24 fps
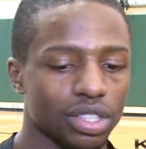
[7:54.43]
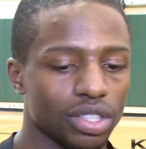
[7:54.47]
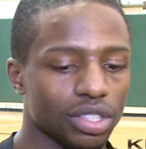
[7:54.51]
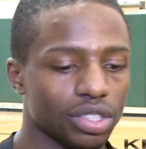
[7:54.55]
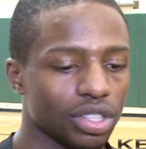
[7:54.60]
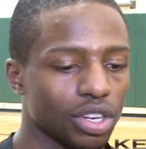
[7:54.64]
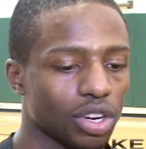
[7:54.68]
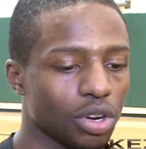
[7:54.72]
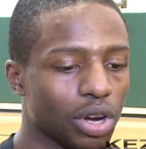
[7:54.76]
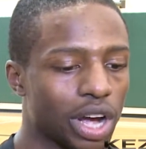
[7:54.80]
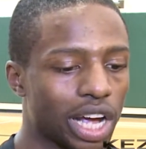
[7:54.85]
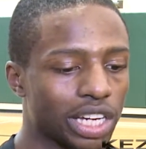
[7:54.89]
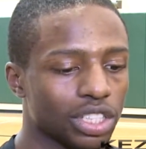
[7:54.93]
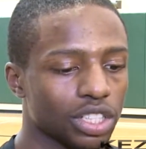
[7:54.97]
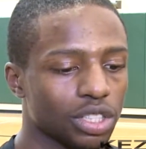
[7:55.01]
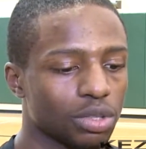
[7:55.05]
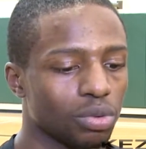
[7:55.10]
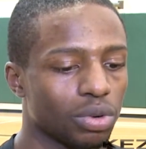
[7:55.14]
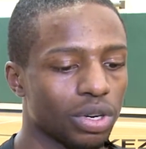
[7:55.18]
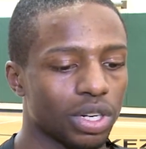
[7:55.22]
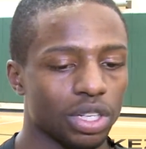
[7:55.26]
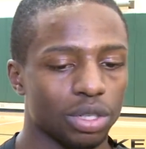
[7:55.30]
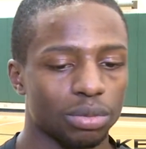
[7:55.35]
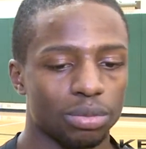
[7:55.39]
So I just
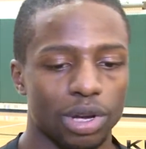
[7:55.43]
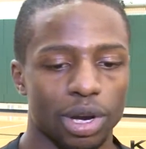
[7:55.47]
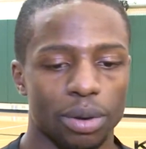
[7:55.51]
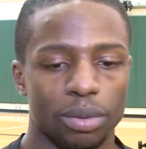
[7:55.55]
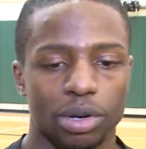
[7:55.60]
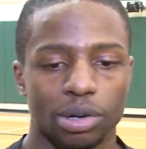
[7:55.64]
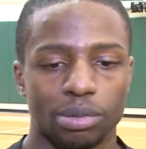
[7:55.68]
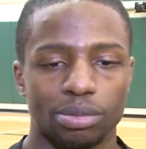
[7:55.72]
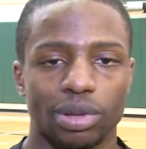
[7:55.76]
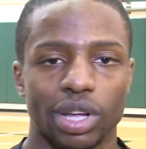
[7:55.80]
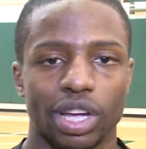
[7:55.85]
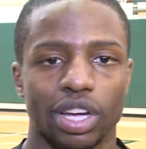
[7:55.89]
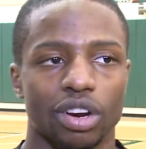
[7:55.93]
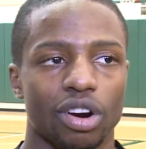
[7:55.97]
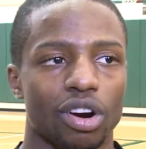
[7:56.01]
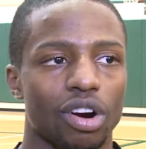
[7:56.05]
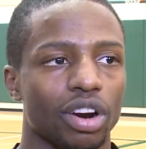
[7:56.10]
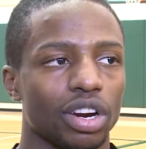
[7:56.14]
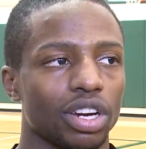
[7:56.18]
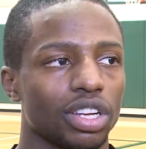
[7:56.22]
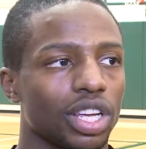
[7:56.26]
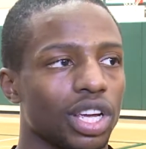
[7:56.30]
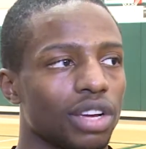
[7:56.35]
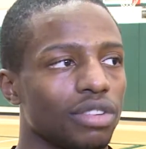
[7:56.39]
want to be able to play
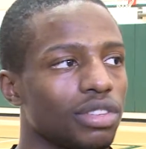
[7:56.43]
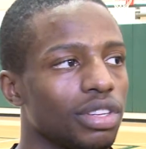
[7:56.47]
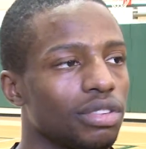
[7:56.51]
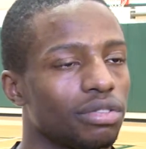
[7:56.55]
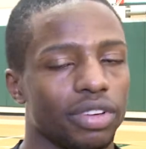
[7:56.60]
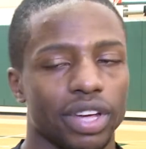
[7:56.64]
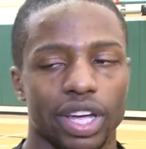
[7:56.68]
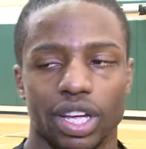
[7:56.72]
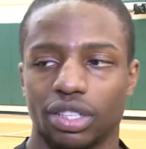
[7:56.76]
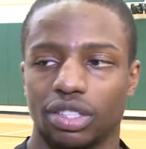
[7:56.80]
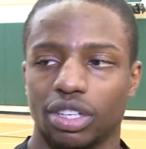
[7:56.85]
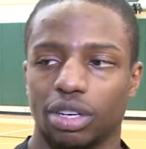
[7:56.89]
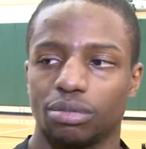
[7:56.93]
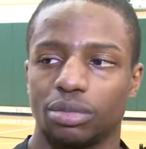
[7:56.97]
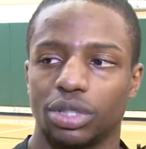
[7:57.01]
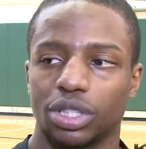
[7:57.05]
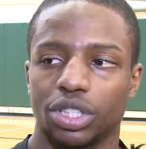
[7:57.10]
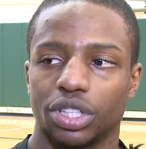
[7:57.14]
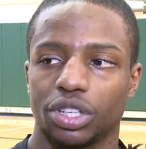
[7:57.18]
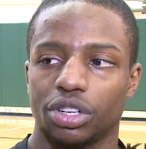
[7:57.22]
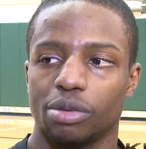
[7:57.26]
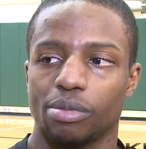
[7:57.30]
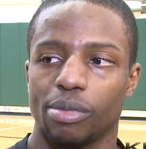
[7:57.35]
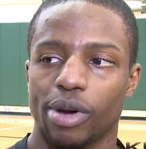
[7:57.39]
hard and give the fans something to
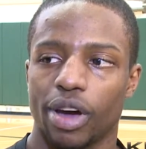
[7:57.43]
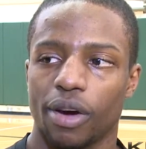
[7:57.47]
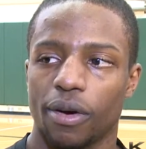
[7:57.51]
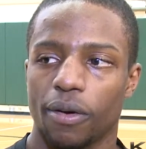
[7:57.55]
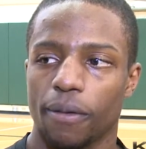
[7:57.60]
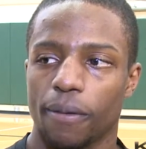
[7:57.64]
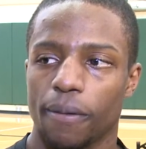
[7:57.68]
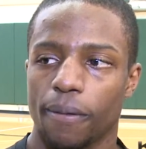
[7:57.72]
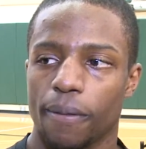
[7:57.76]
cheer about.